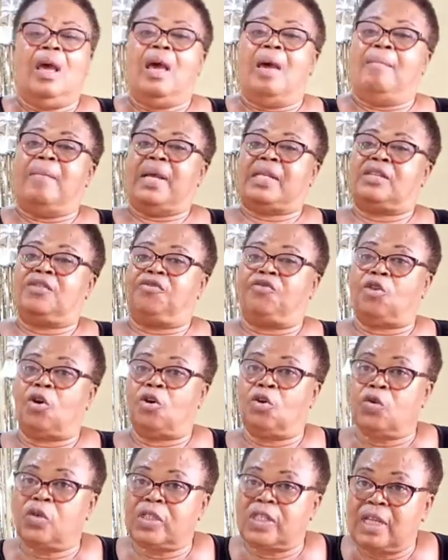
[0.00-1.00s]
But if
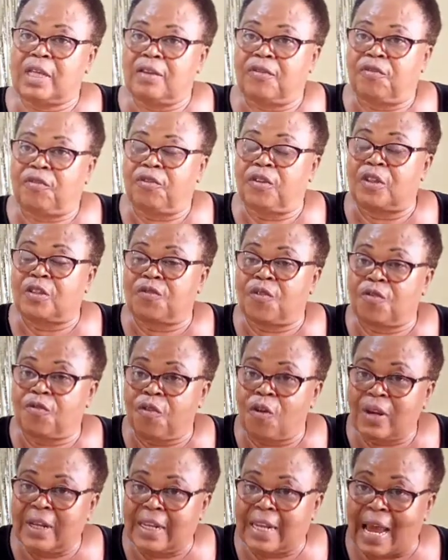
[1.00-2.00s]
it's for
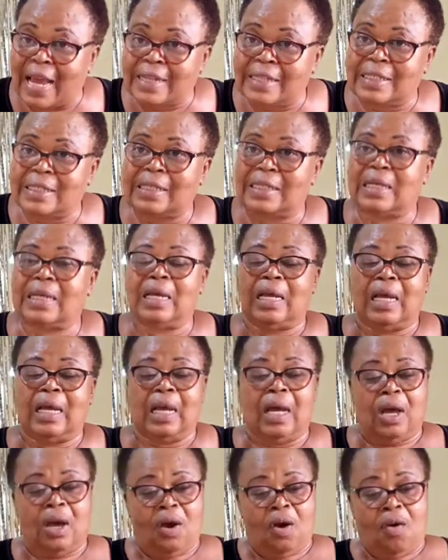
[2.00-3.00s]
fondant,
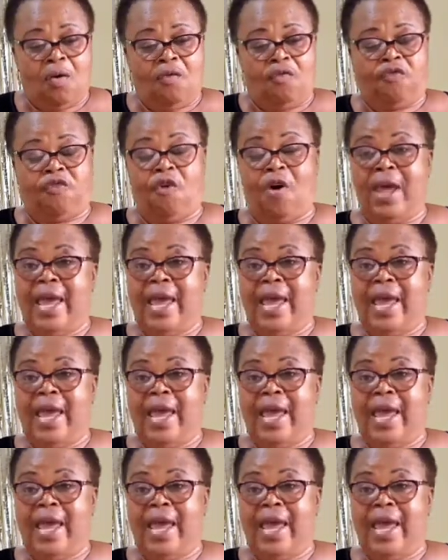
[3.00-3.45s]
for